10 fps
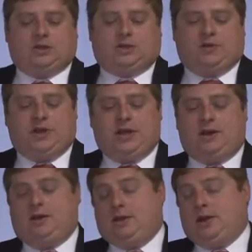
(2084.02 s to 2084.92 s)
So
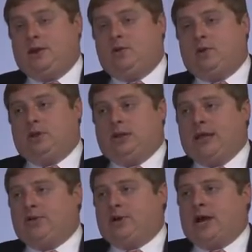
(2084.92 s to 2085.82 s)
then,
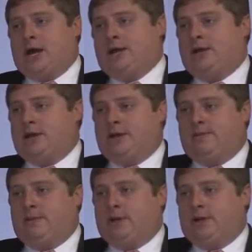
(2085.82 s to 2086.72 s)
later on,
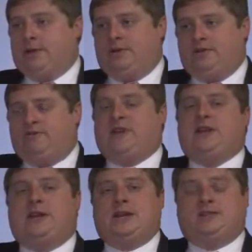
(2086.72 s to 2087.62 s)
the
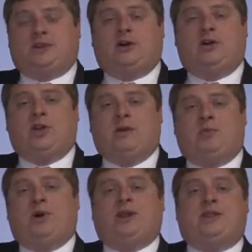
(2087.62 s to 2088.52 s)
defendant has called up
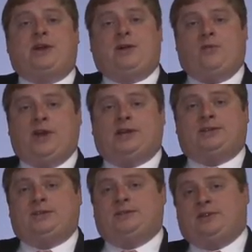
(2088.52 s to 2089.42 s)
one of their
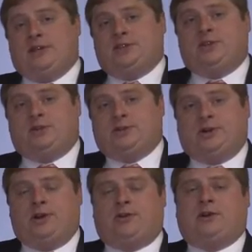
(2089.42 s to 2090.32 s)
witnesses, and it's your
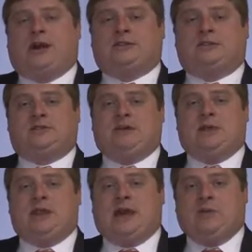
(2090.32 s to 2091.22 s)
turn to
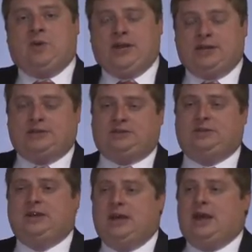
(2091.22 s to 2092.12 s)
cross-examine that witness.
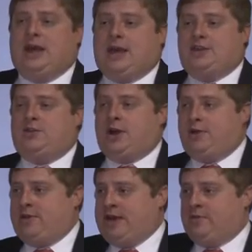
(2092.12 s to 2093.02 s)
And you
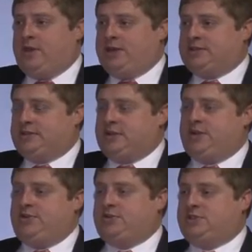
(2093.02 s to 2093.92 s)
go to that witness and
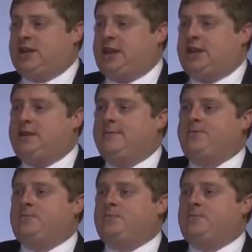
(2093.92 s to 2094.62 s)
you say,